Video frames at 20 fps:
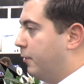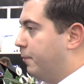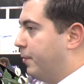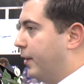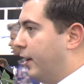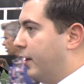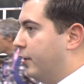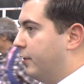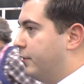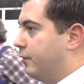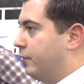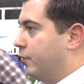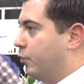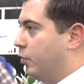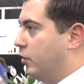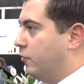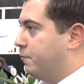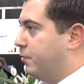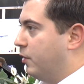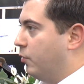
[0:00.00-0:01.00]
but
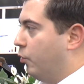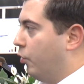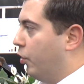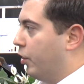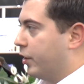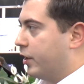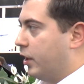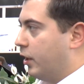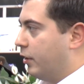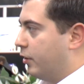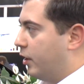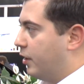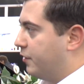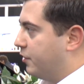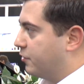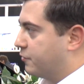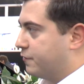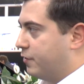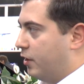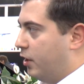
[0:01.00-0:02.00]
we've been working like
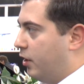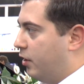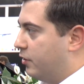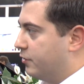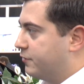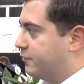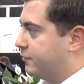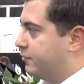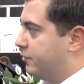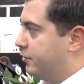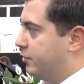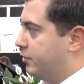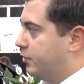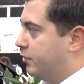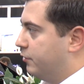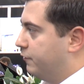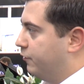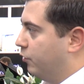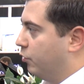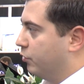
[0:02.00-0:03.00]
this for the last
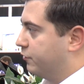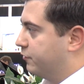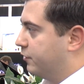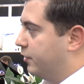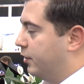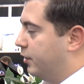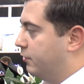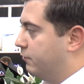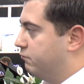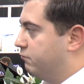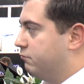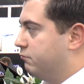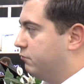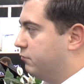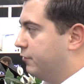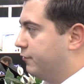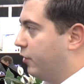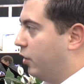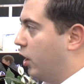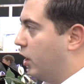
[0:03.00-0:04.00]
4 to
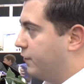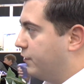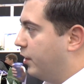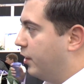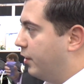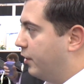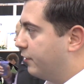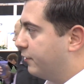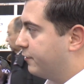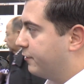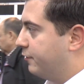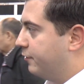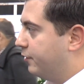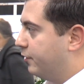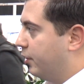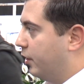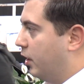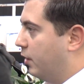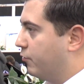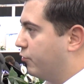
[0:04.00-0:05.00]
5 years,
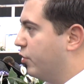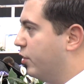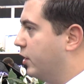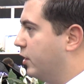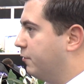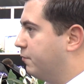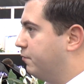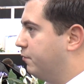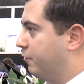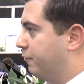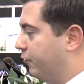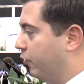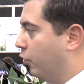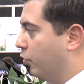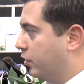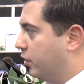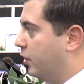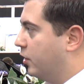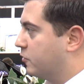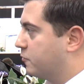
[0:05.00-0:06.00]
really
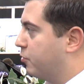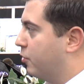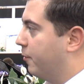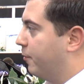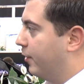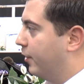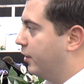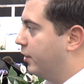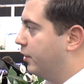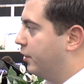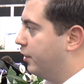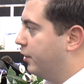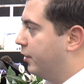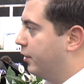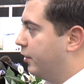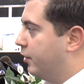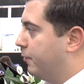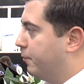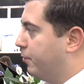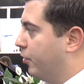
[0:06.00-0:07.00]
4 years properly,
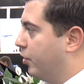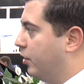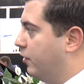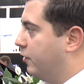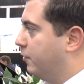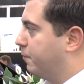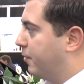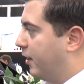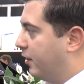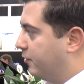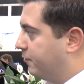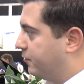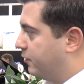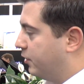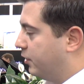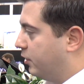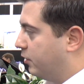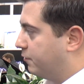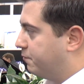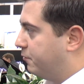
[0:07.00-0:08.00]
putting
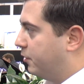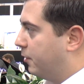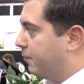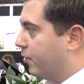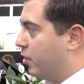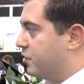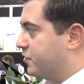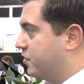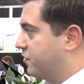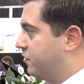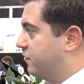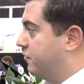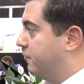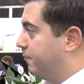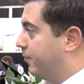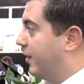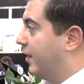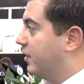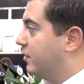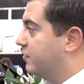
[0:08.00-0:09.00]
the processes in
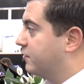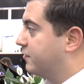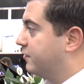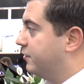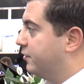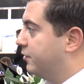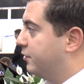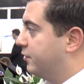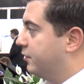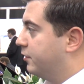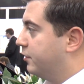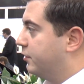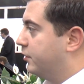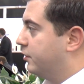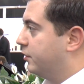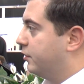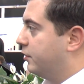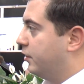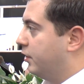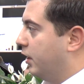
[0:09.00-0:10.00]
place
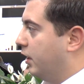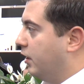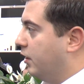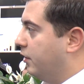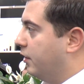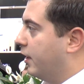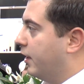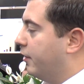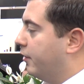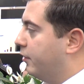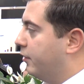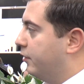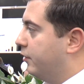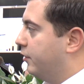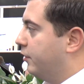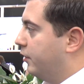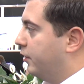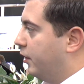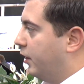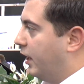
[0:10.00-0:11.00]
in our
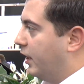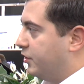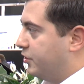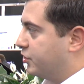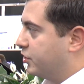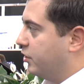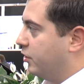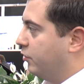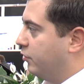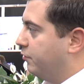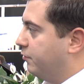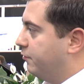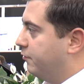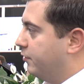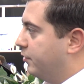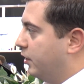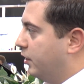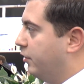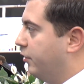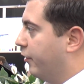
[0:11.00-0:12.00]
HQ
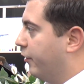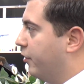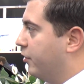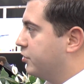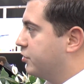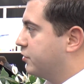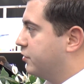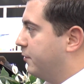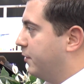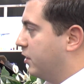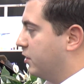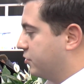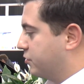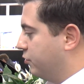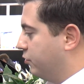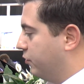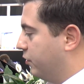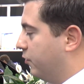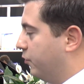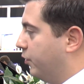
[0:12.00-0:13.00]
in Norwich to make
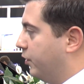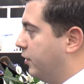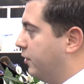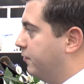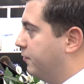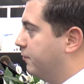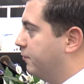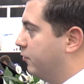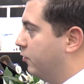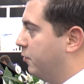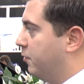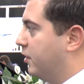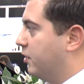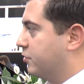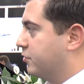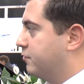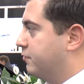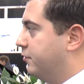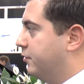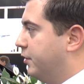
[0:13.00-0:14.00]
sure that we
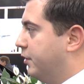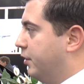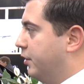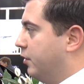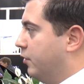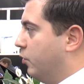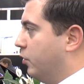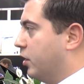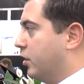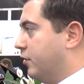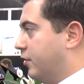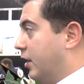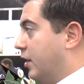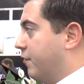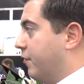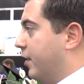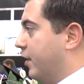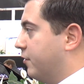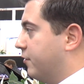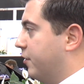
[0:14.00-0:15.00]
can
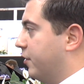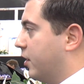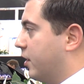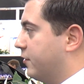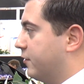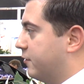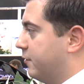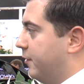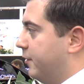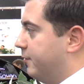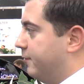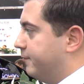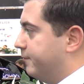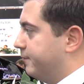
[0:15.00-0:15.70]
deliver that to the customer.